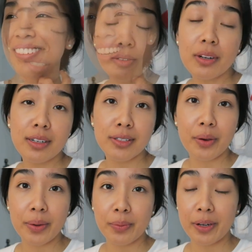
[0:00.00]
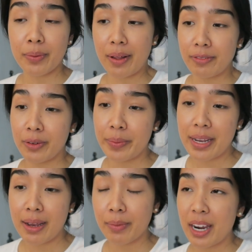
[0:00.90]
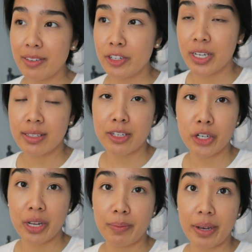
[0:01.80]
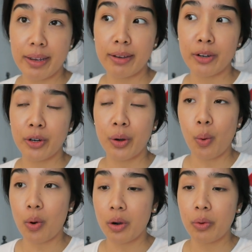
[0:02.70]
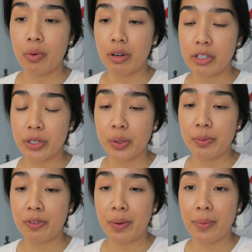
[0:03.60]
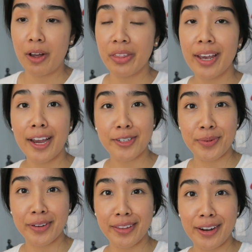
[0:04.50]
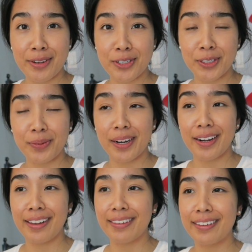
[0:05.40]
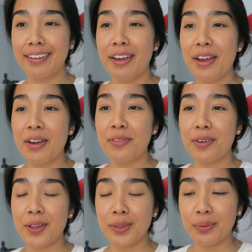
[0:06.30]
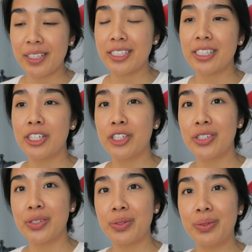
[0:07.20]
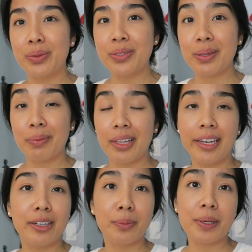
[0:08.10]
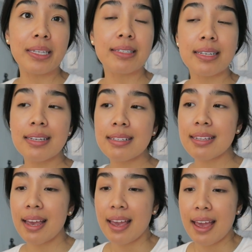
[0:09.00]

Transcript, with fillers: So far it's going pretty well for me. I'm kind of transitioning my current work wardrobe from all the cashmere that I usually wear in the fall and winter to some lighter pieces,